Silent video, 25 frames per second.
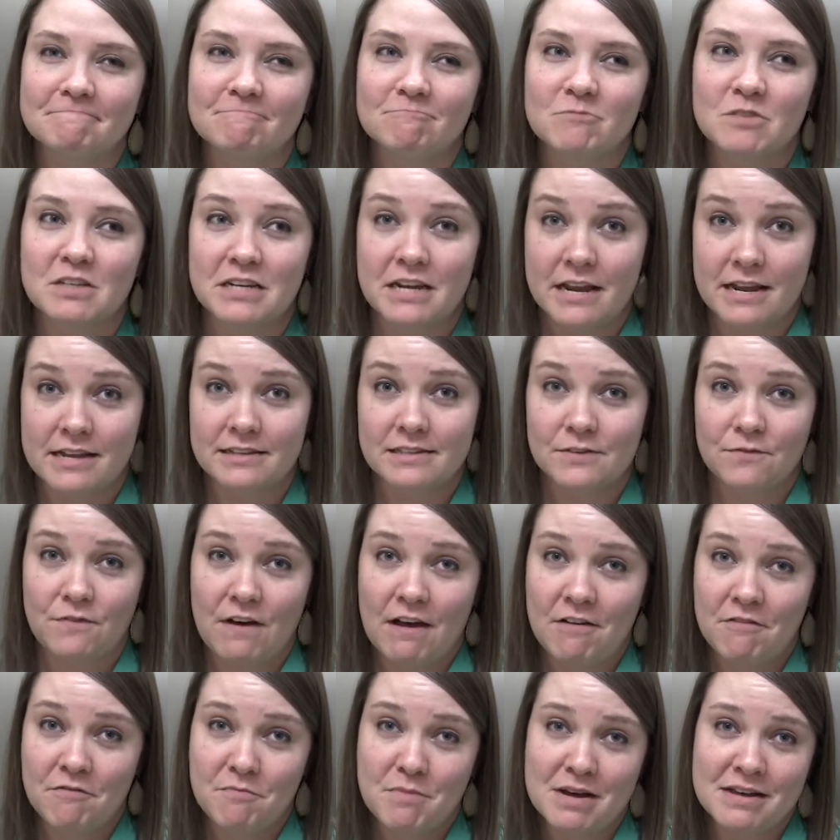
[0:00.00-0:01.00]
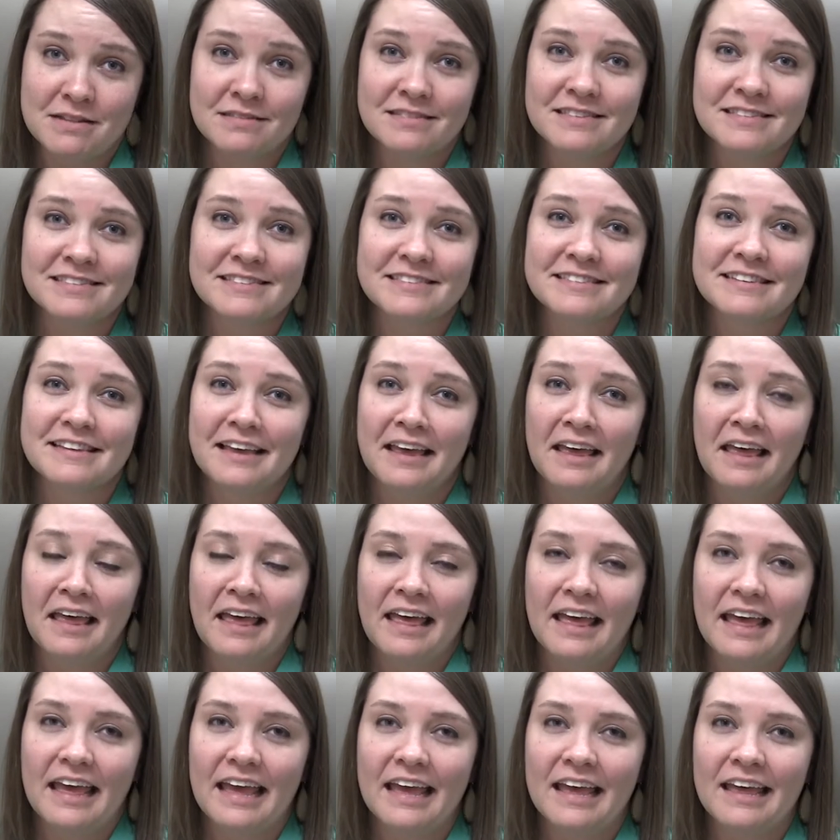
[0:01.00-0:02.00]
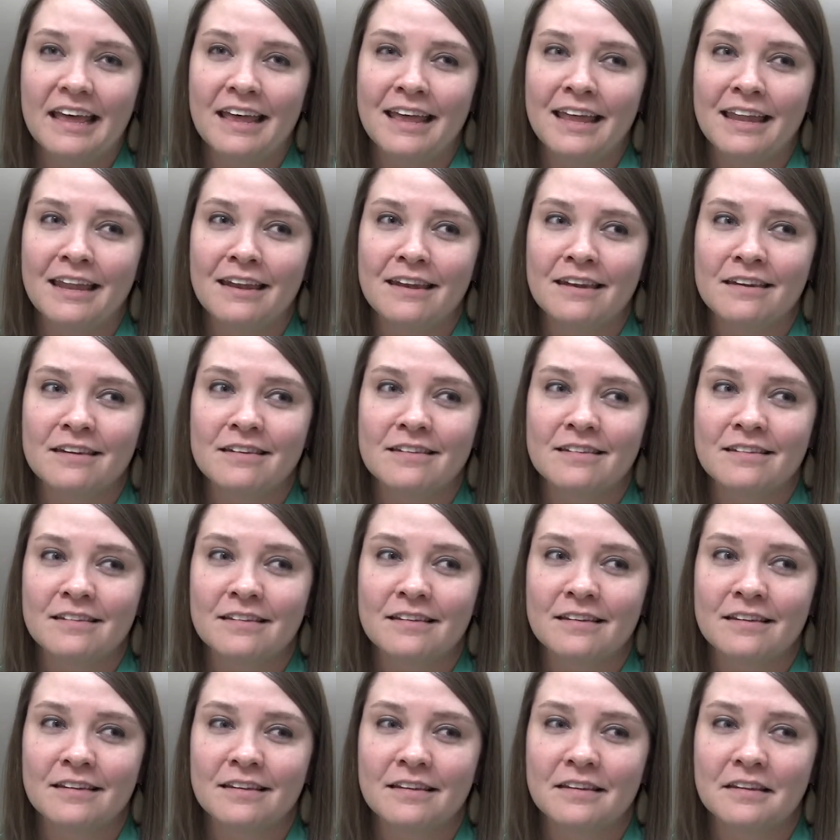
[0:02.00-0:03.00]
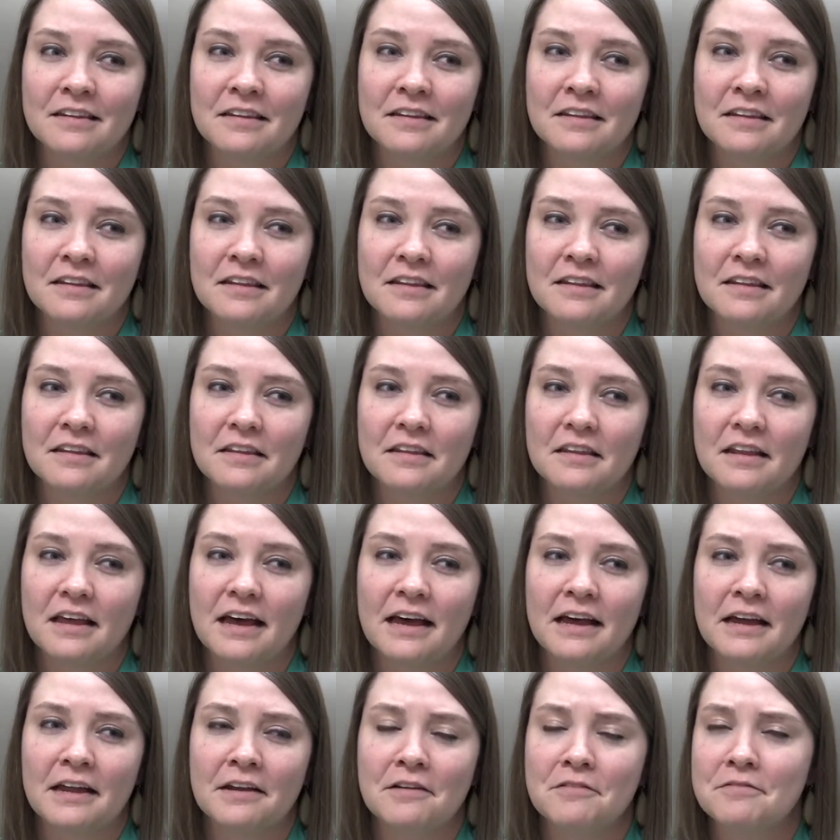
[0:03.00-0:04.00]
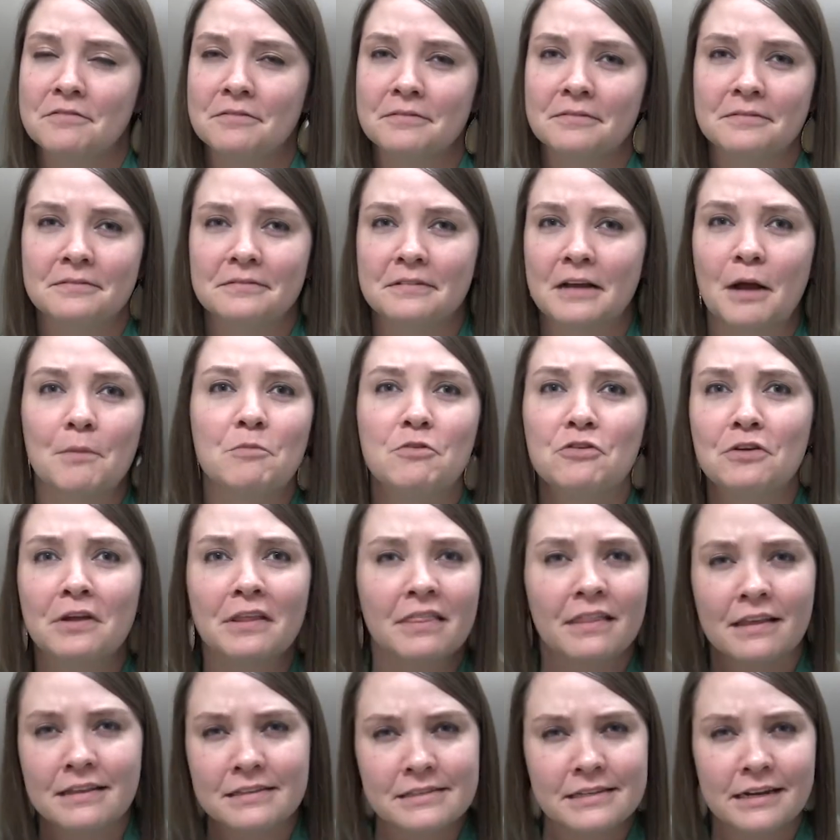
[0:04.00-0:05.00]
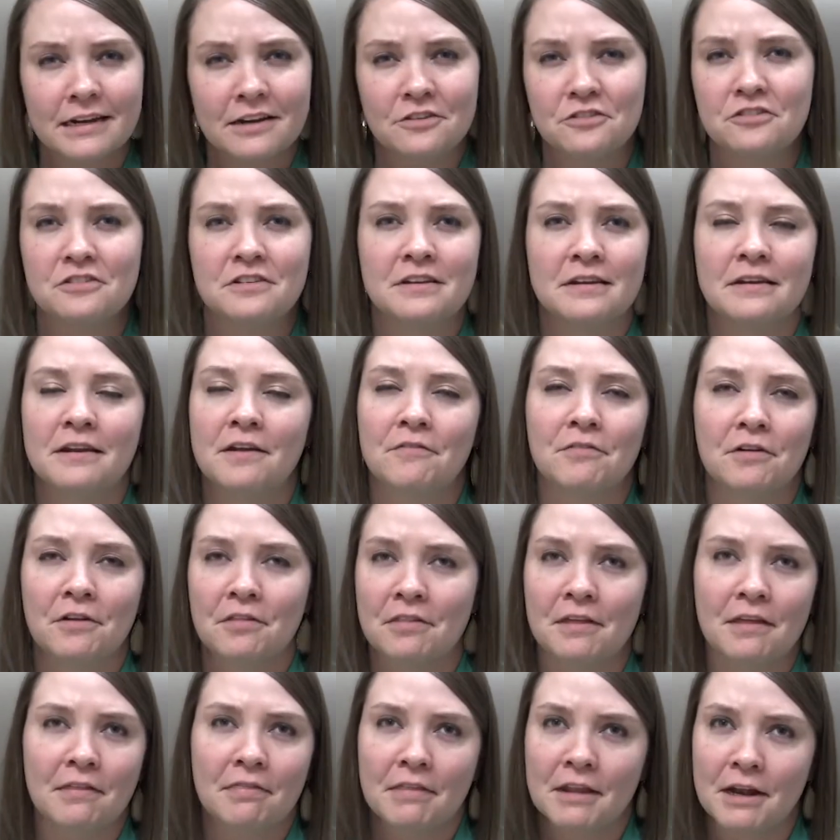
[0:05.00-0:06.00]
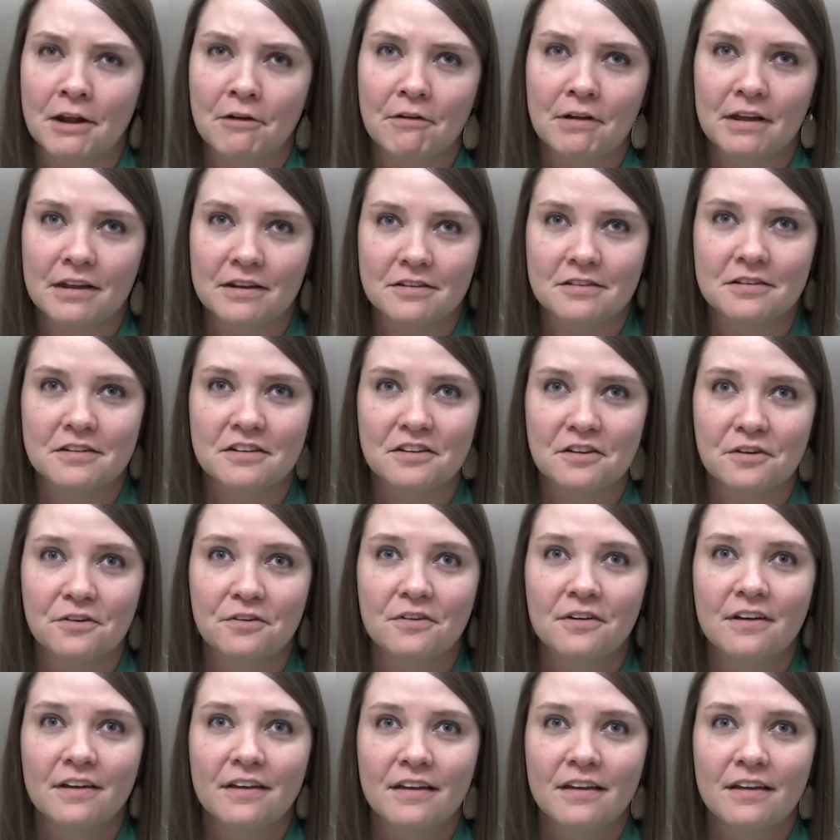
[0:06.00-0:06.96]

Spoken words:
Today's 5 months, and I'm doing things that I just didn't ever think that I would get to do.